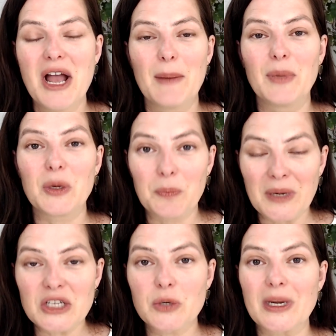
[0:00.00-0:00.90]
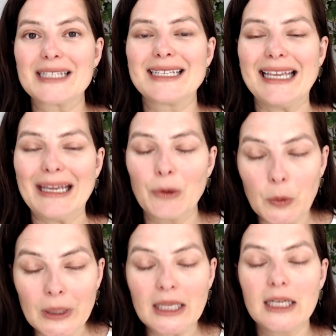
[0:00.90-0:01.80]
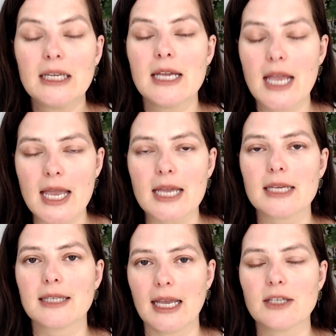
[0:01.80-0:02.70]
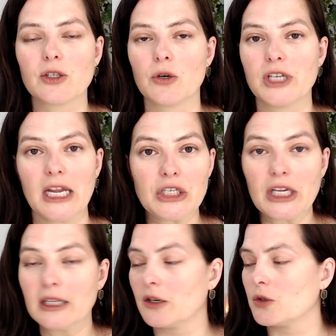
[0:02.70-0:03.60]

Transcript: but Pinterest really is a search engine. There's